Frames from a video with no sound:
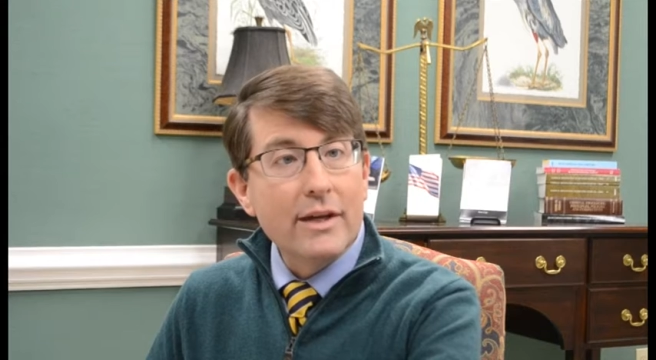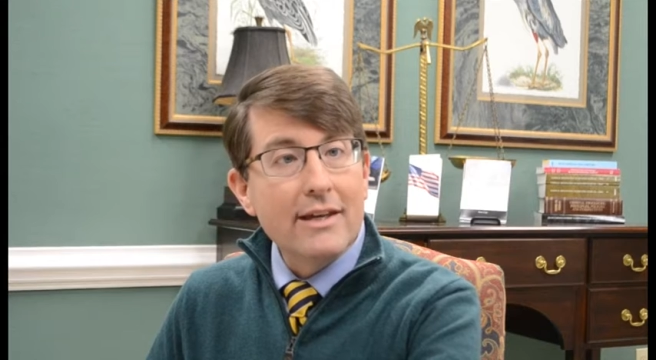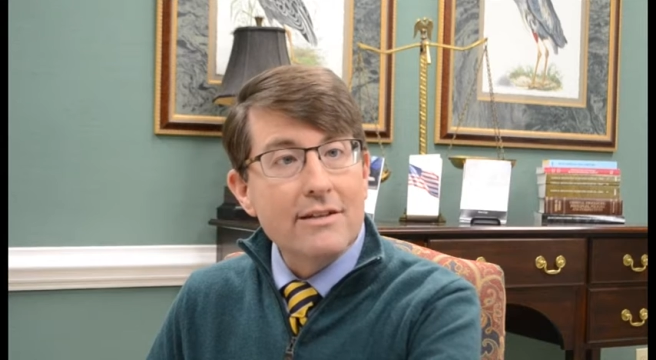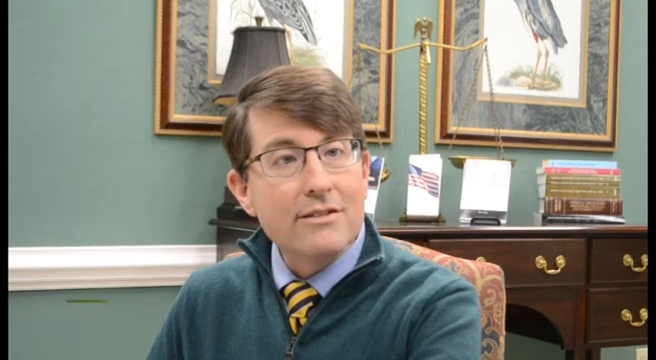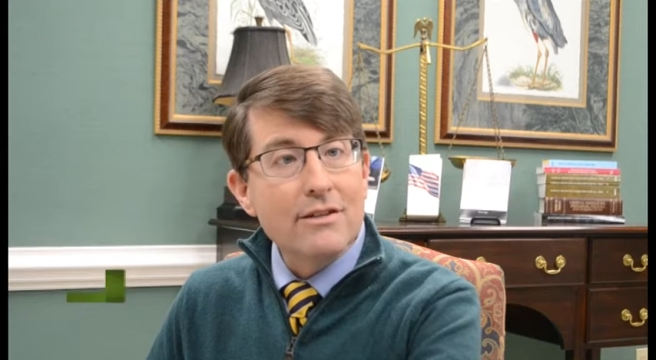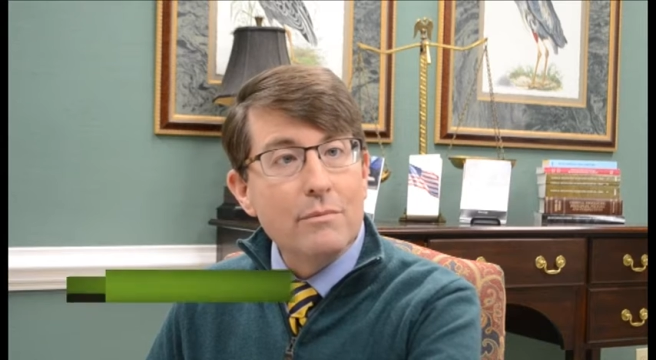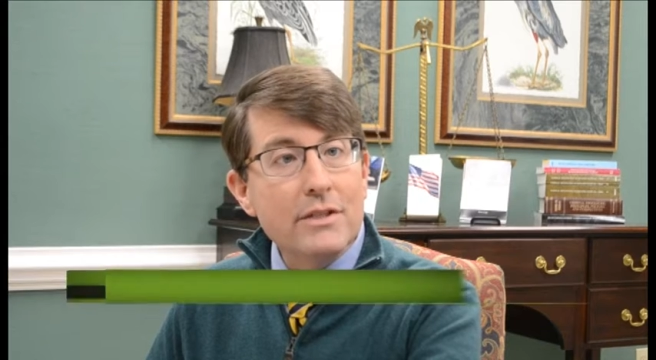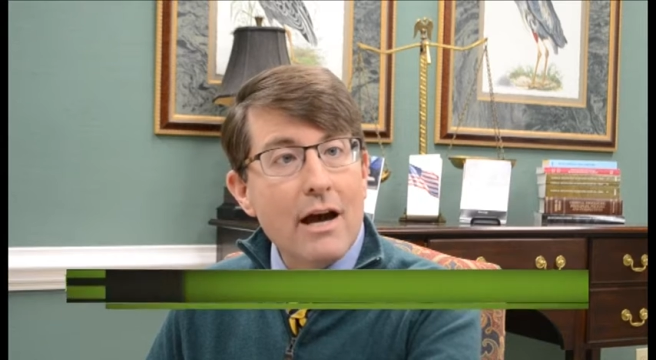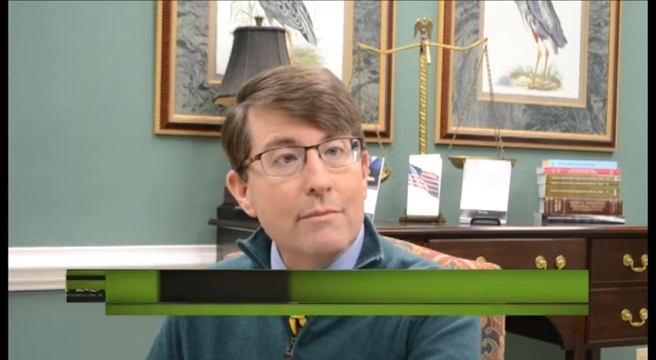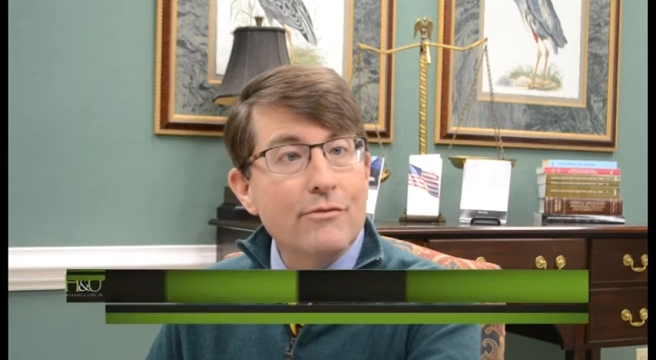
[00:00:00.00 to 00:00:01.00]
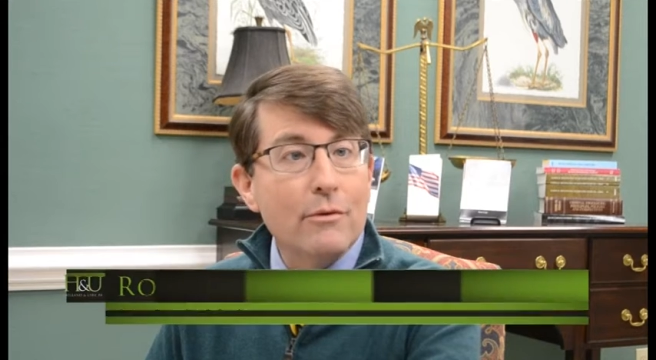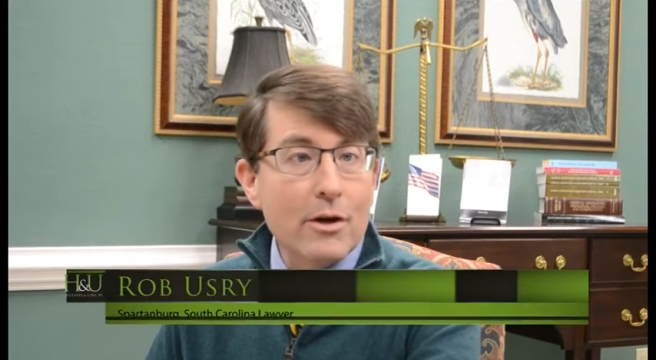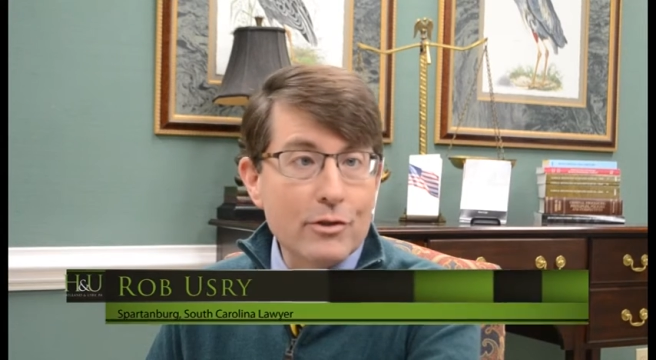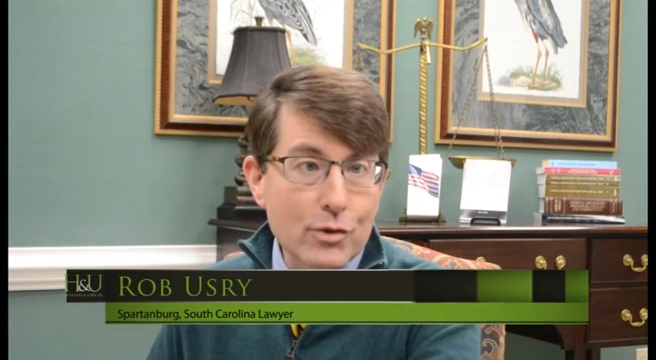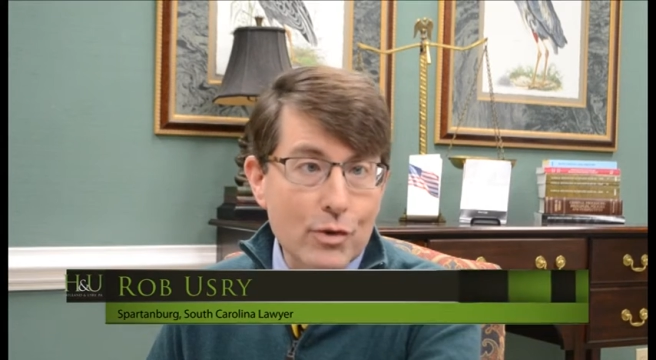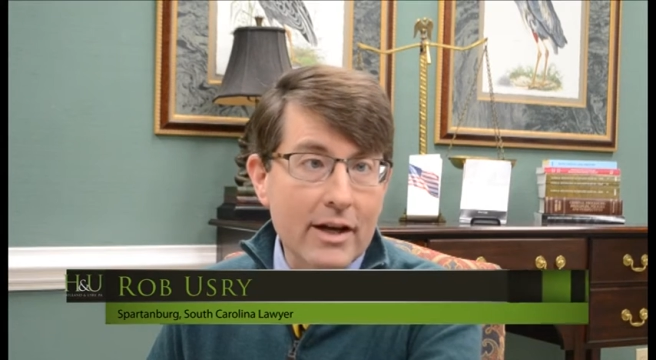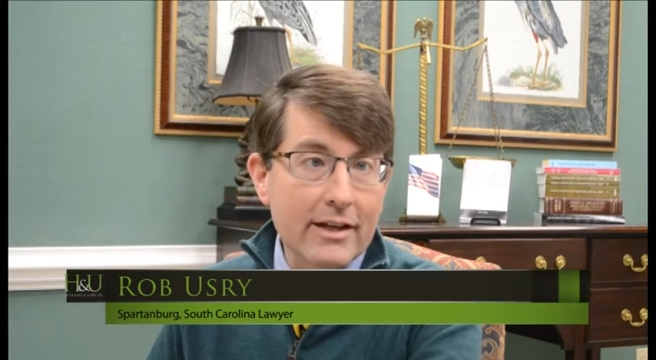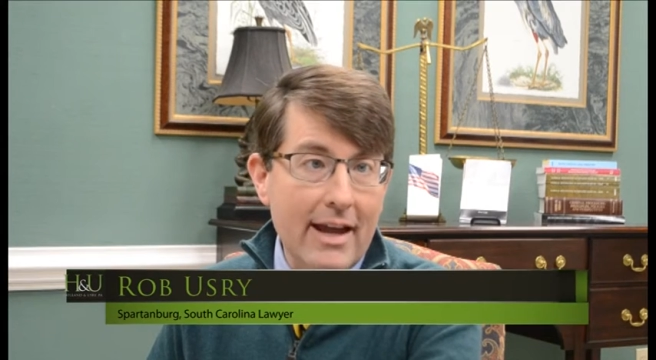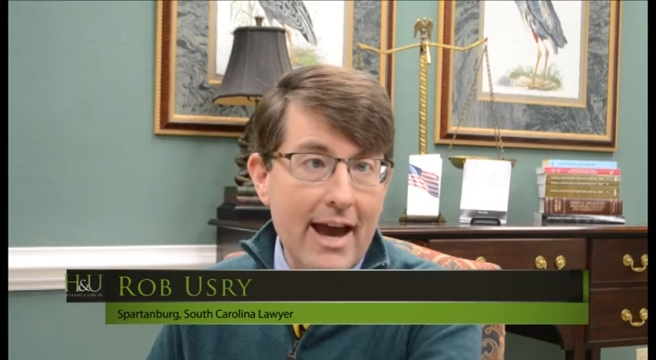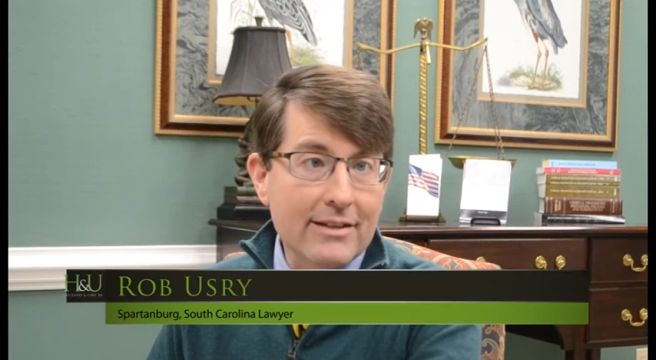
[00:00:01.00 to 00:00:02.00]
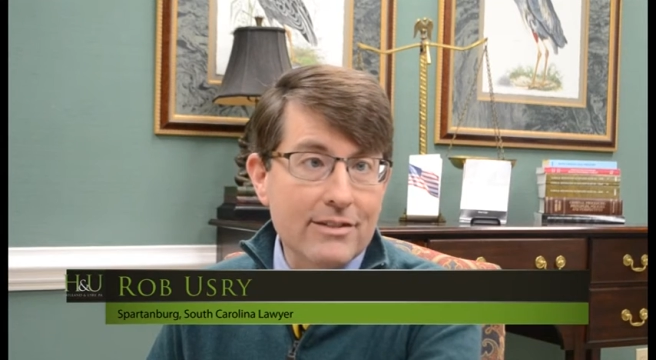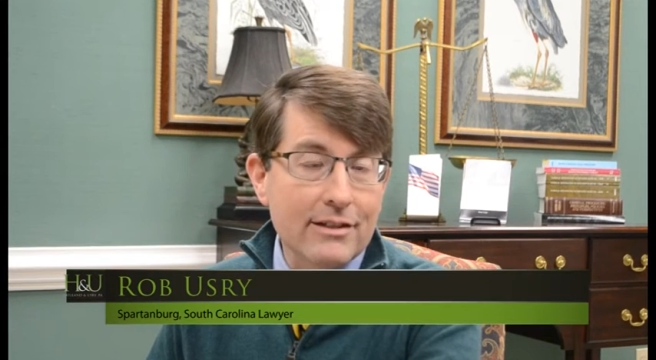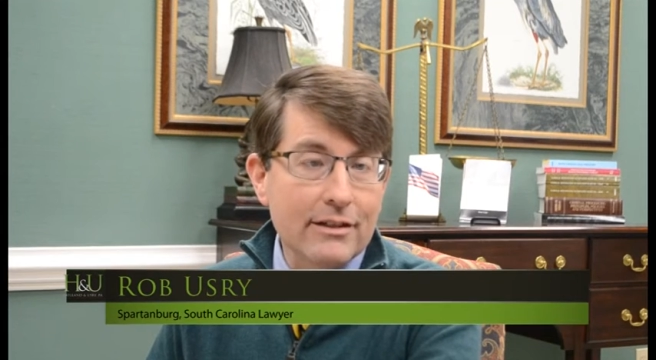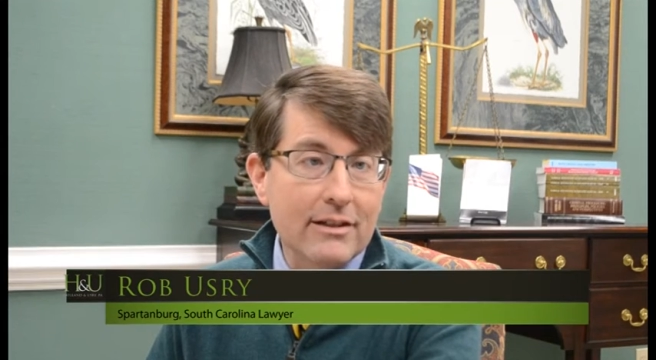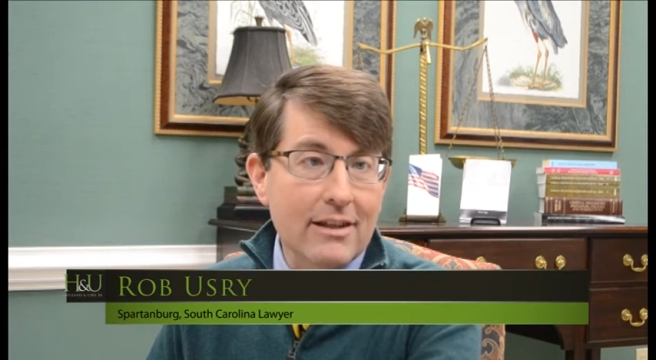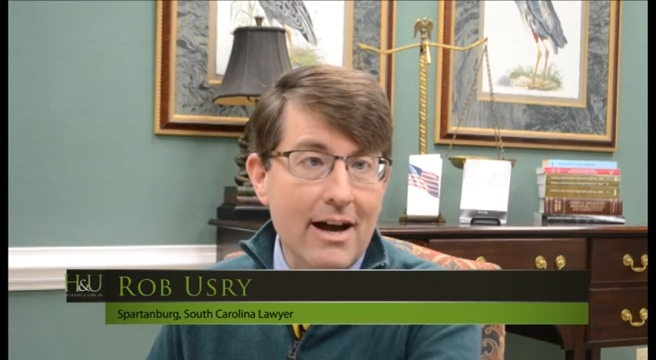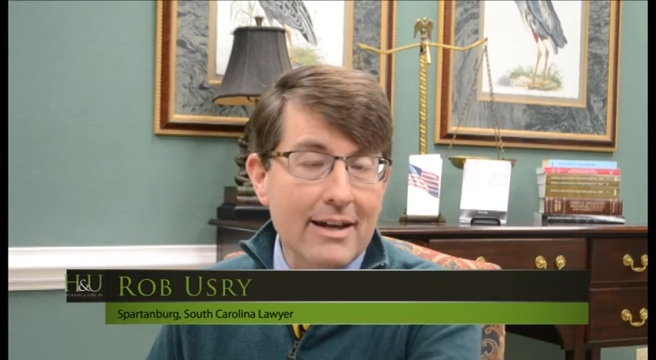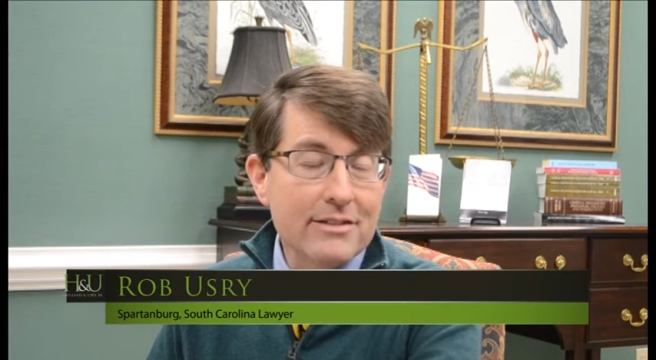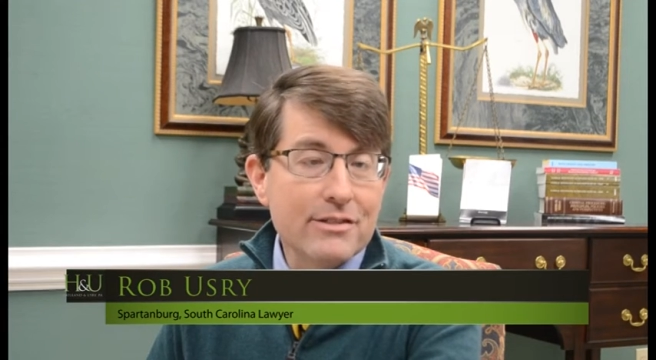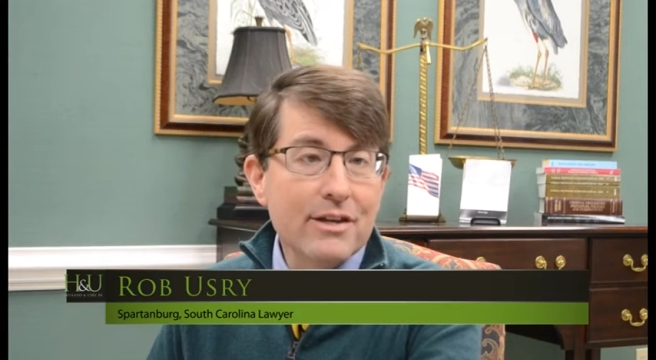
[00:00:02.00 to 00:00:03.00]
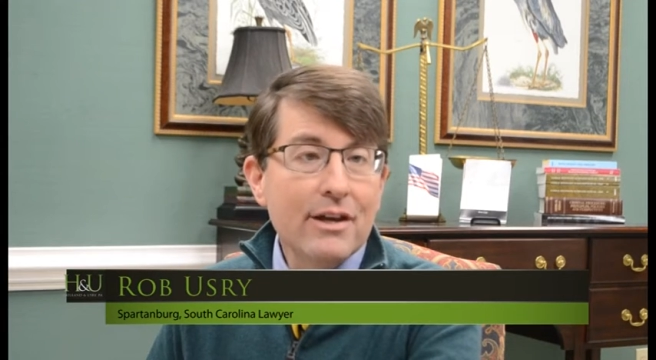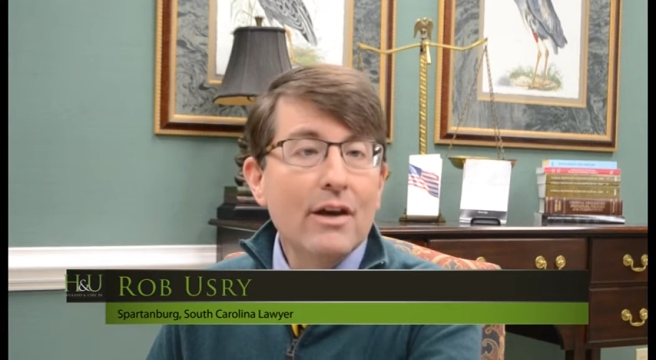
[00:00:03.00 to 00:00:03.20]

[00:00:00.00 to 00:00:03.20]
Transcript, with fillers: we get sometimes from our trucking accident clients.